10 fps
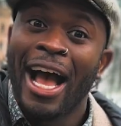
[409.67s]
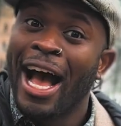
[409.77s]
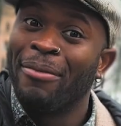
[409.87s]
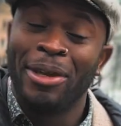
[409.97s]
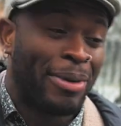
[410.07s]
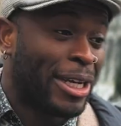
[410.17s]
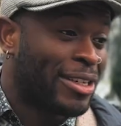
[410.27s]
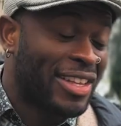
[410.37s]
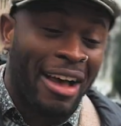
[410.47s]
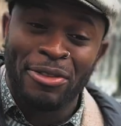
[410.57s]
I mean,
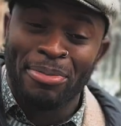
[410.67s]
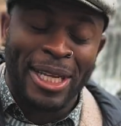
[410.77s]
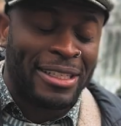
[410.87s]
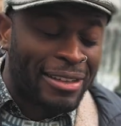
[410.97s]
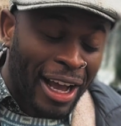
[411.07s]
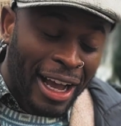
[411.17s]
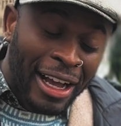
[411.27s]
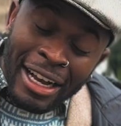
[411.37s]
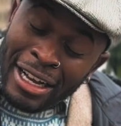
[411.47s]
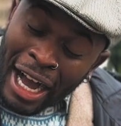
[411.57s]
because I've spent
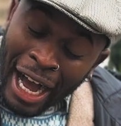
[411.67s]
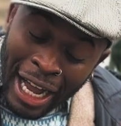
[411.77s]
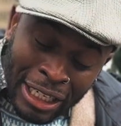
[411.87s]
a